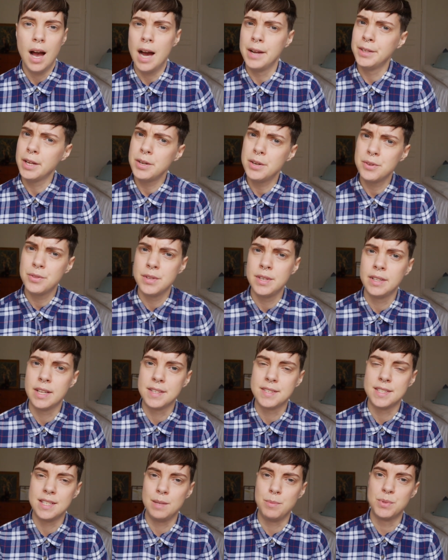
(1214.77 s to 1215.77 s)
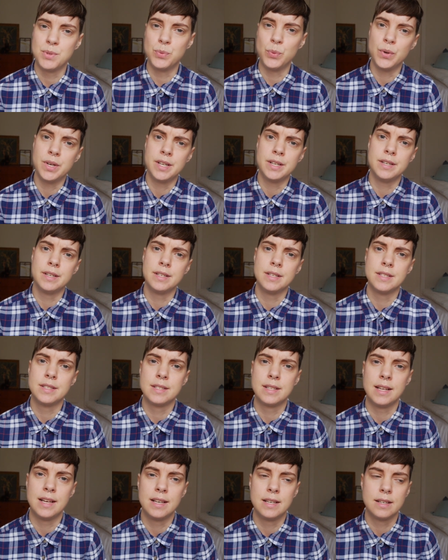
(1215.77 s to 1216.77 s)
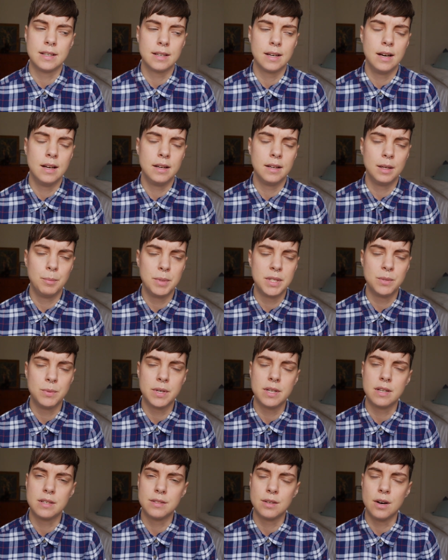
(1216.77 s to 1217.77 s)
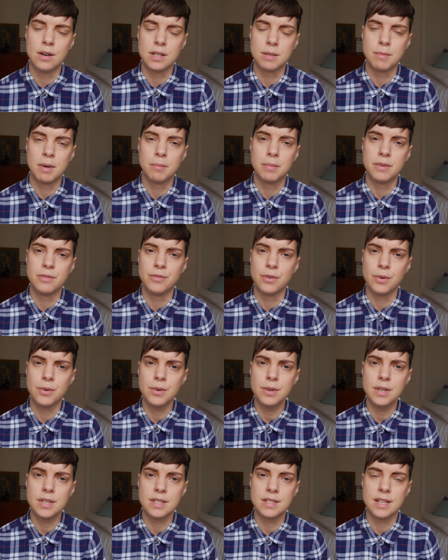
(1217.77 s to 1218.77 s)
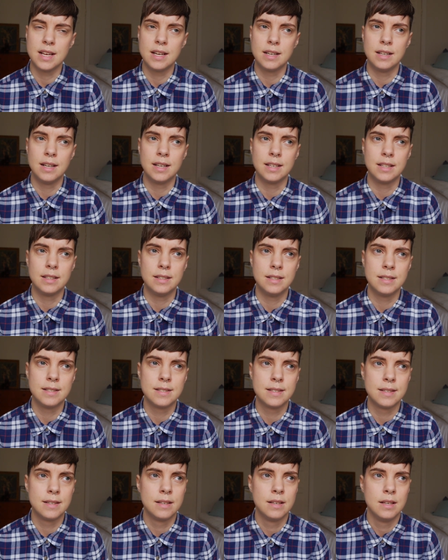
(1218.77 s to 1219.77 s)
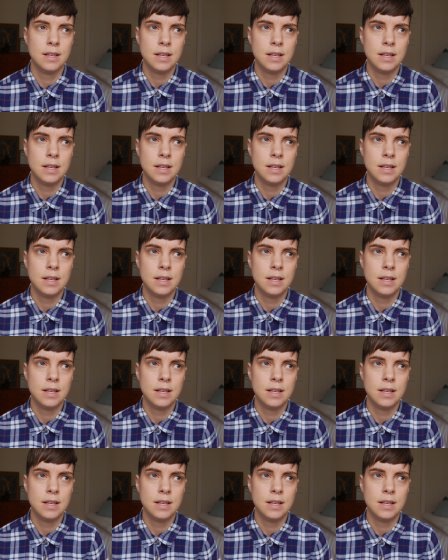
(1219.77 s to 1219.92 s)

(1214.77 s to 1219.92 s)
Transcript: Another thing that seems weird is like a little bit of what I talked about before is that like this